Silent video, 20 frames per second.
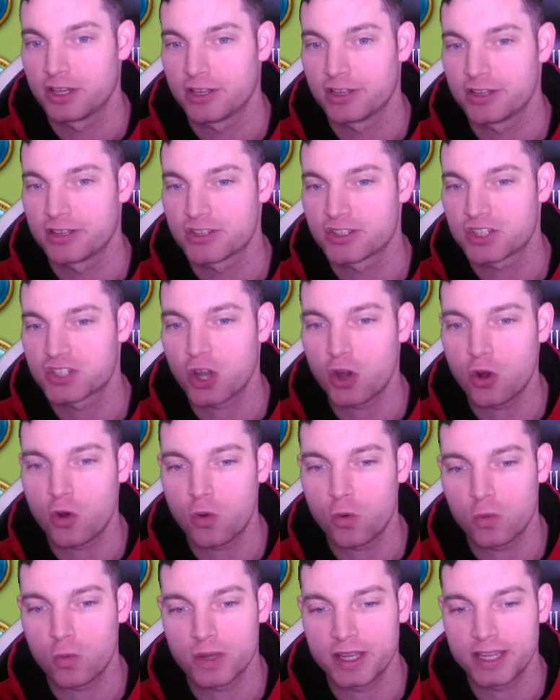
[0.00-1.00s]

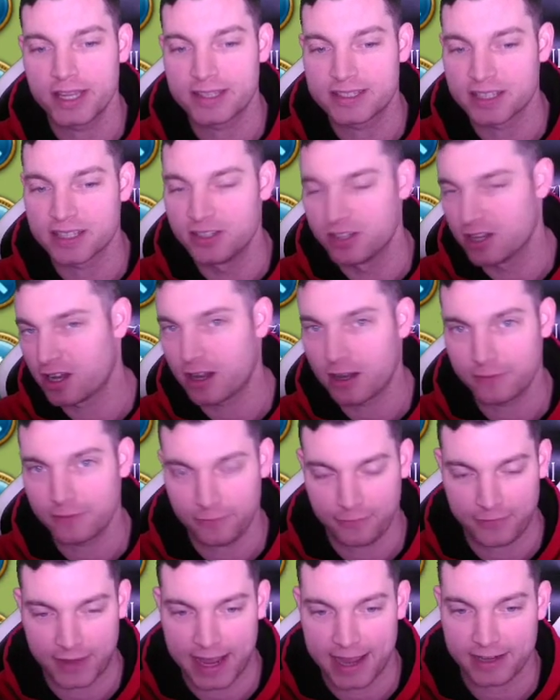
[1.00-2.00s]
So it's a
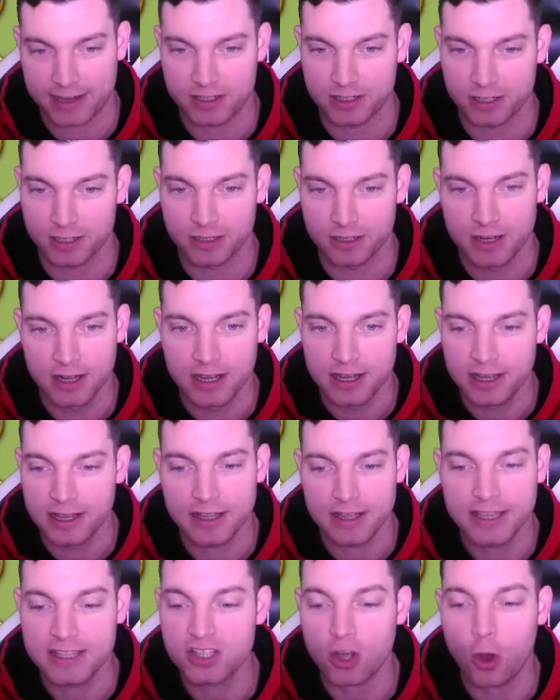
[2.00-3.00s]
non-factor.
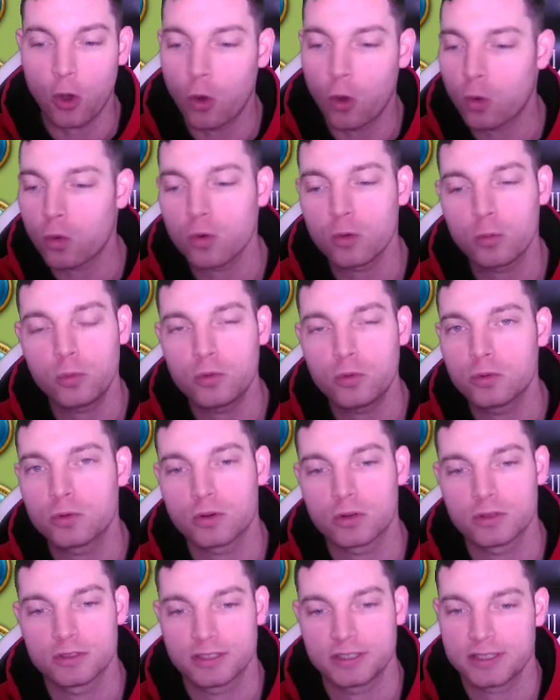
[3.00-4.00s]
It's a horrible,
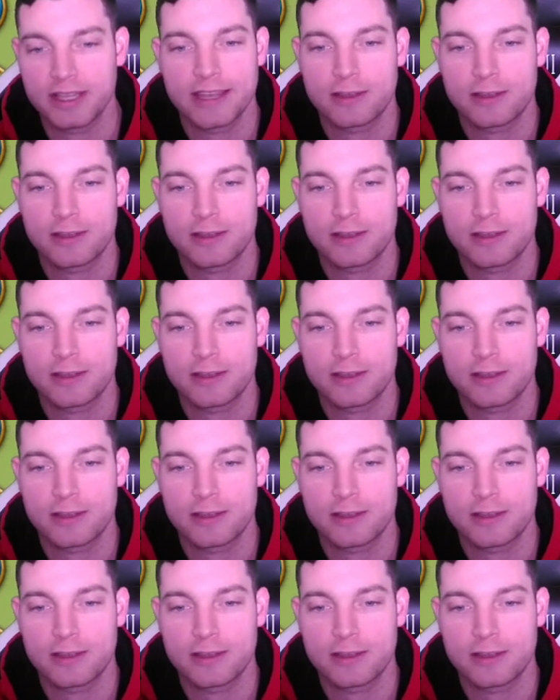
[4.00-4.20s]
like,